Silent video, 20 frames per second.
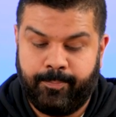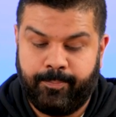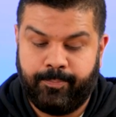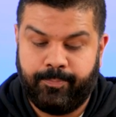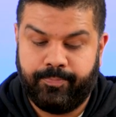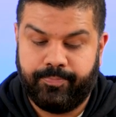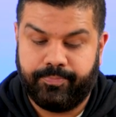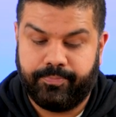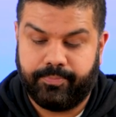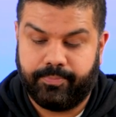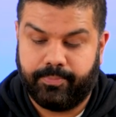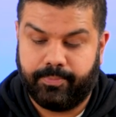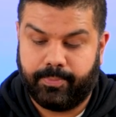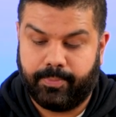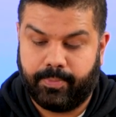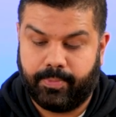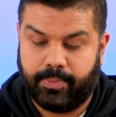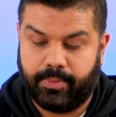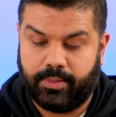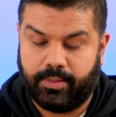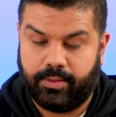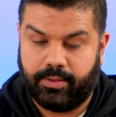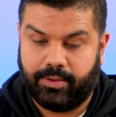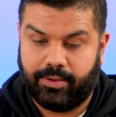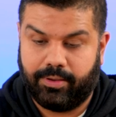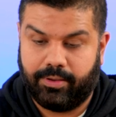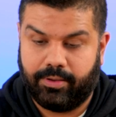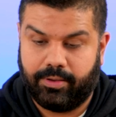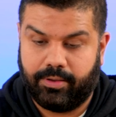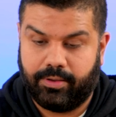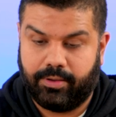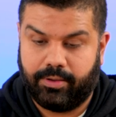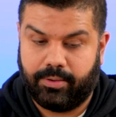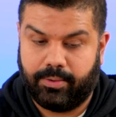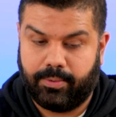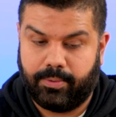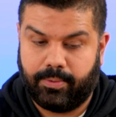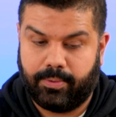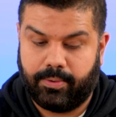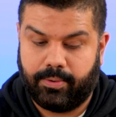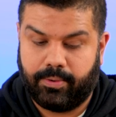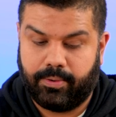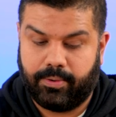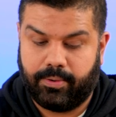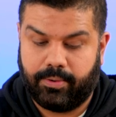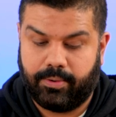[no speech]